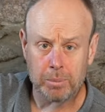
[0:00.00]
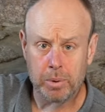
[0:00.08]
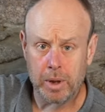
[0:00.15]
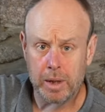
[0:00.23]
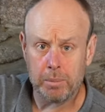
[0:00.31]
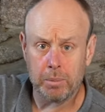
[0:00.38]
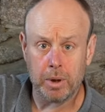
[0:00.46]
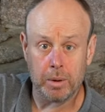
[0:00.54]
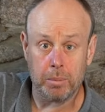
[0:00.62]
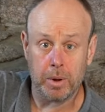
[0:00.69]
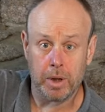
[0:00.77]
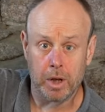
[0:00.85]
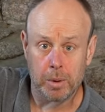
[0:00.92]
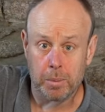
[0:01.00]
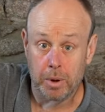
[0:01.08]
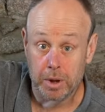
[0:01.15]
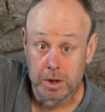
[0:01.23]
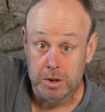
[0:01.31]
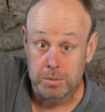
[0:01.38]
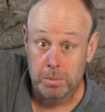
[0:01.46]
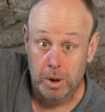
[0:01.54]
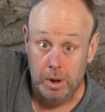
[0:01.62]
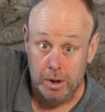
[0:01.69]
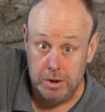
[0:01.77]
plain mead being open, I can smell it.